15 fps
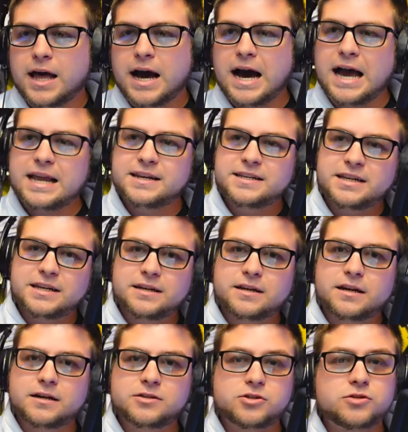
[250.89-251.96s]
I didn't
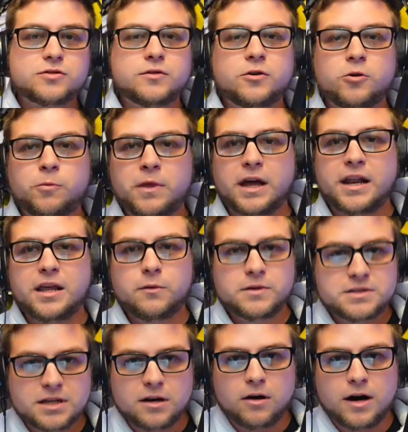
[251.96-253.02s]
assume that he
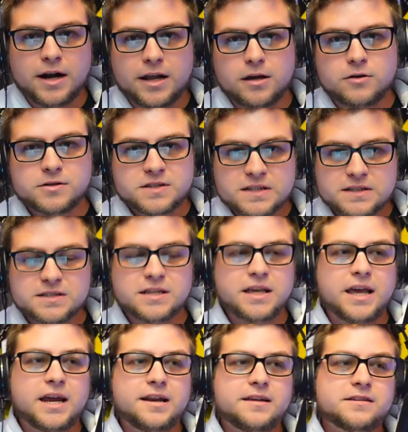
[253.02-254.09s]
was in audio since the
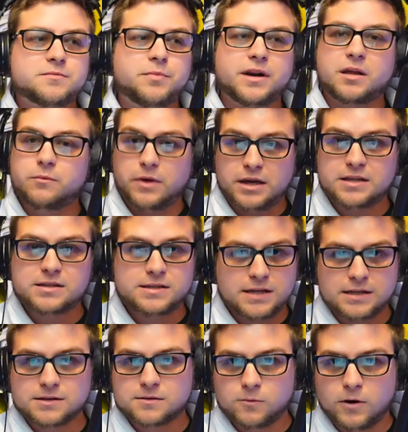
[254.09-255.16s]
80s, but it makes
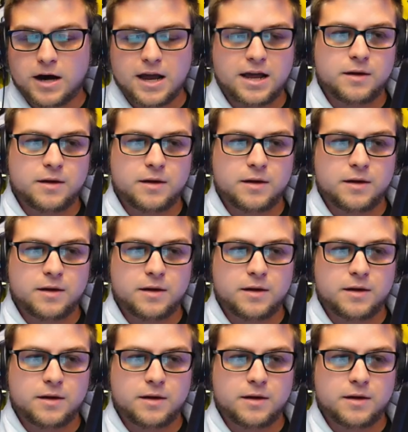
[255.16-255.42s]
sense why.